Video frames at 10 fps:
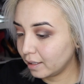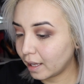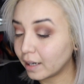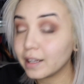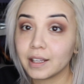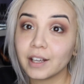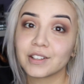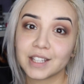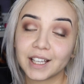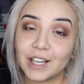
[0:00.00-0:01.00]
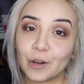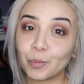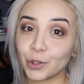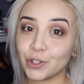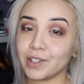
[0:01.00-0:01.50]
anything else that can help
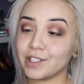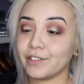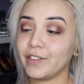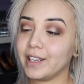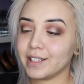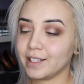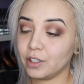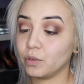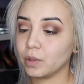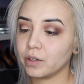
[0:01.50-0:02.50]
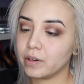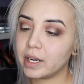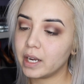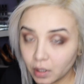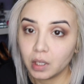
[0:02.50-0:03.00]
moisturize your face, it'll work
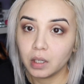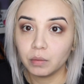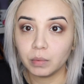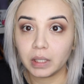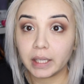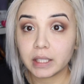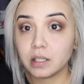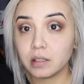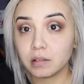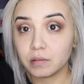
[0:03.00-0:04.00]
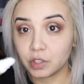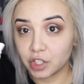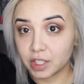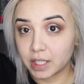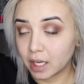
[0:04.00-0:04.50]
great. What I like to do is
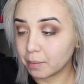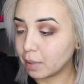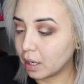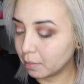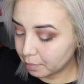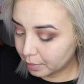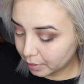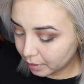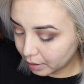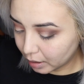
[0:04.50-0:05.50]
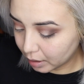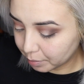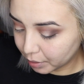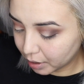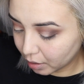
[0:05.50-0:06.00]
just take a pump and
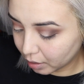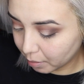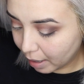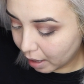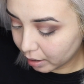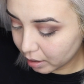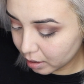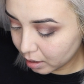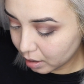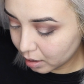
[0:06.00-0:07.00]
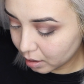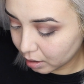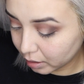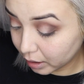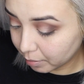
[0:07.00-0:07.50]
put it on a palette,
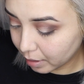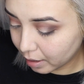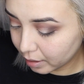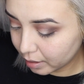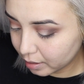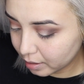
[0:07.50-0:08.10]
a clean palette.